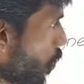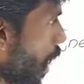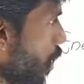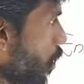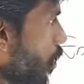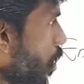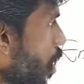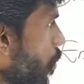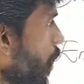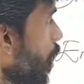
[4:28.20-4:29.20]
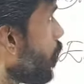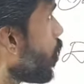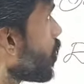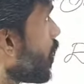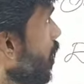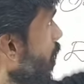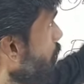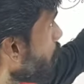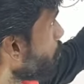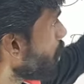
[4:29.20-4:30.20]
value of orbital velocity
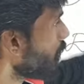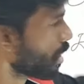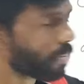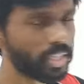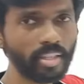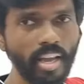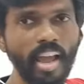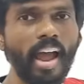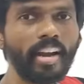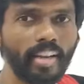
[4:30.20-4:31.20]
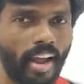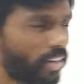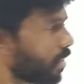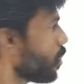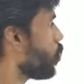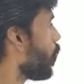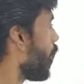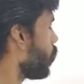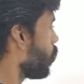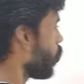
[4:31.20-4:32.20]
from this expression and add these two values.